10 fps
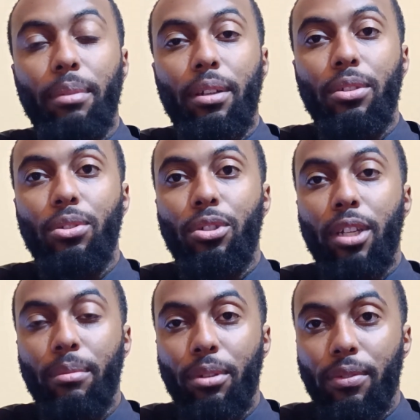because you
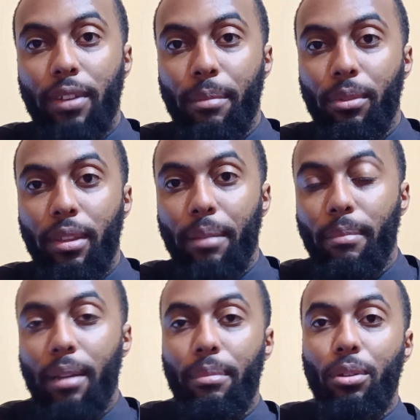shamed your family, that
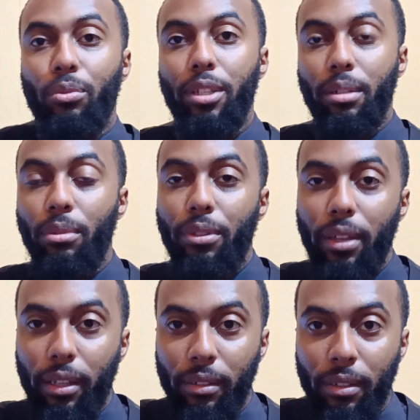might be a reasonable
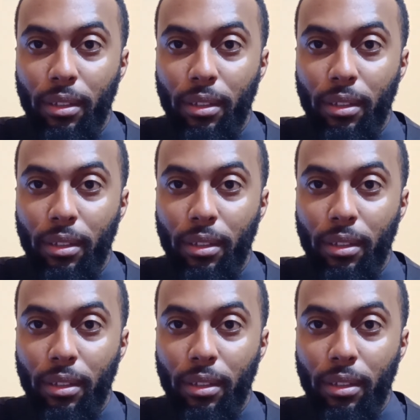thing.